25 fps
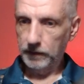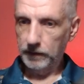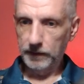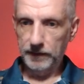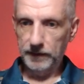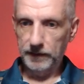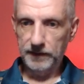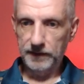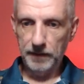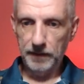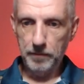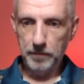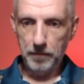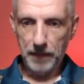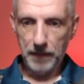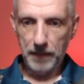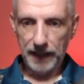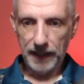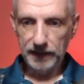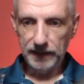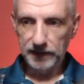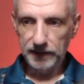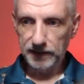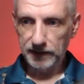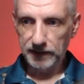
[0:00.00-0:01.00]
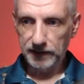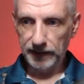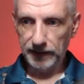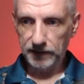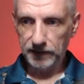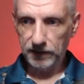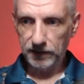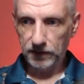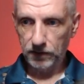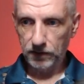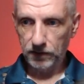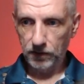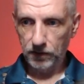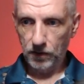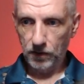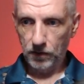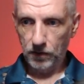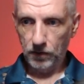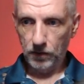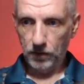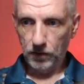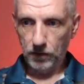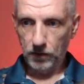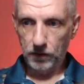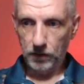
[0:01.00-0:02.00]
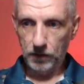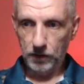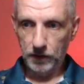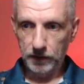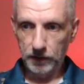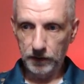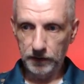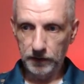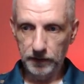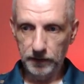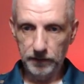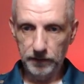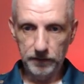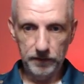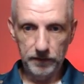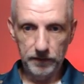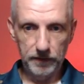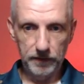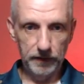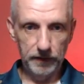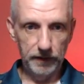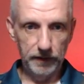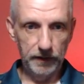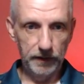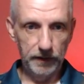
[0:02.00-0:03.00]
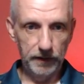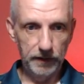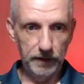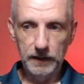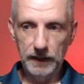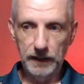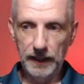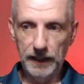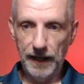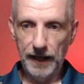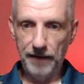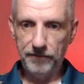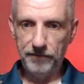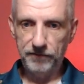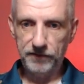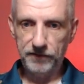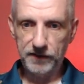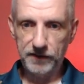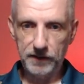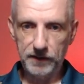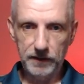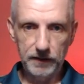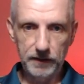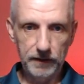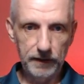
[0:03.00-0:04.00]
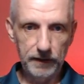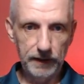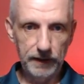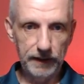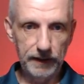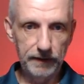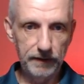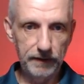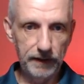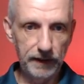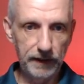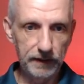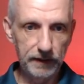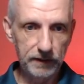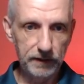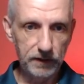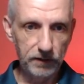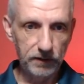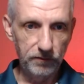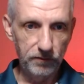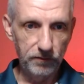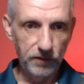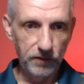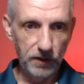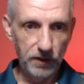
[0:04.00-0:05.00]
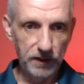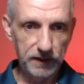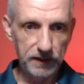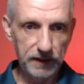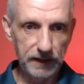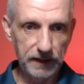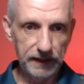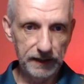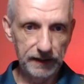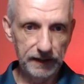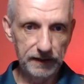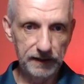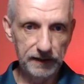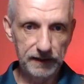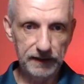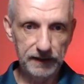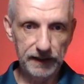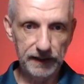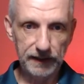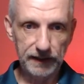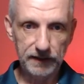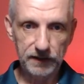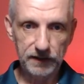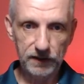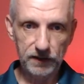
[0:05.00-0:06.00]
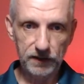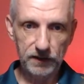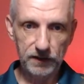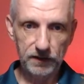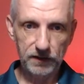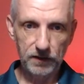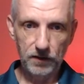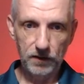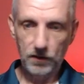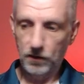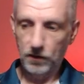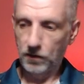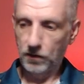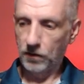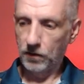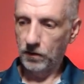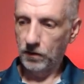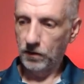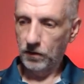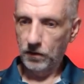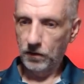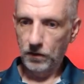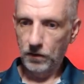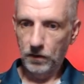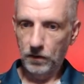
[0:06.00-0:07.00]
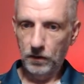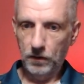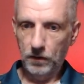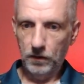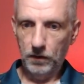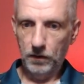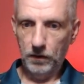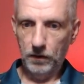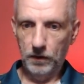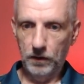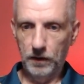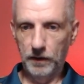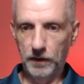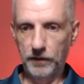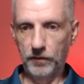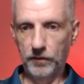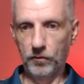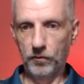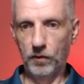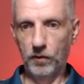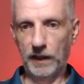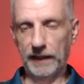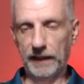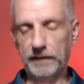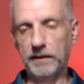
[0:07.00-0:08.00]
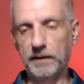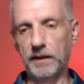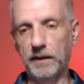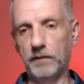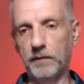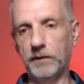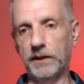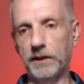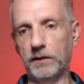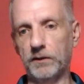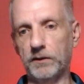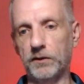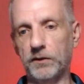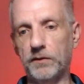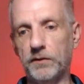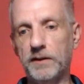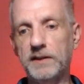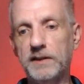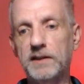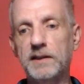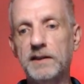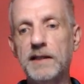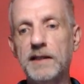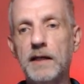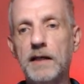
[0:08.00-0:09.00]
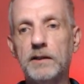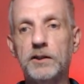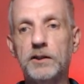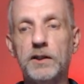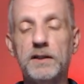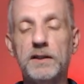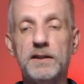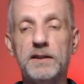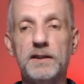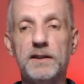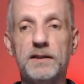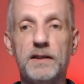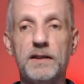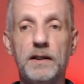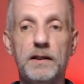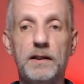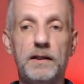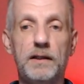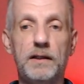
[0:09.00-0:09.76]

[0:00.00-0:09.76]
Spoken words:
let's say -6 on the left, and then conversely 6 on the right. There we go. So this is now Genesis